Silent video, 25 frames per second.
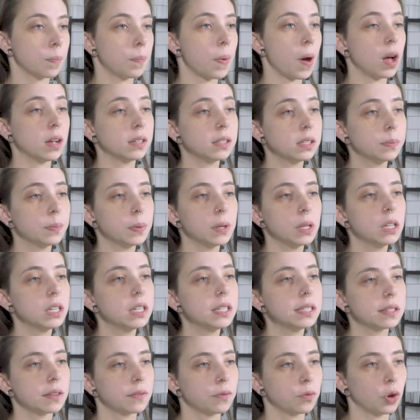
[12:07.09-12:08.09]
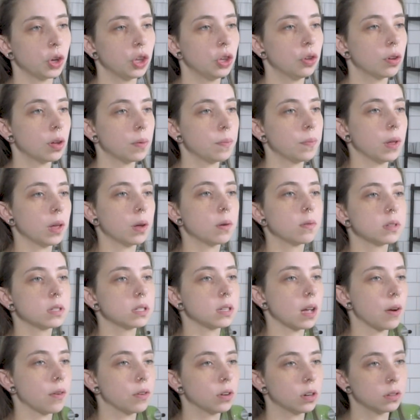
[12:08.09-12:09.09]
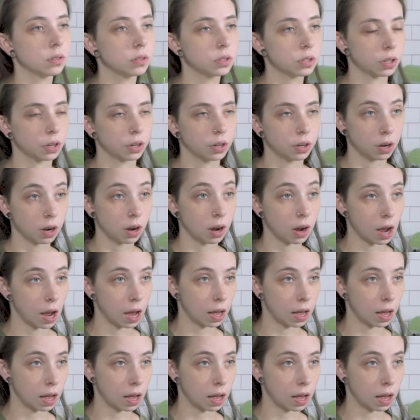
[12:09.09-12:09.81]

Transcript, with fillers: The possibilities of what you can make with sourdough starter are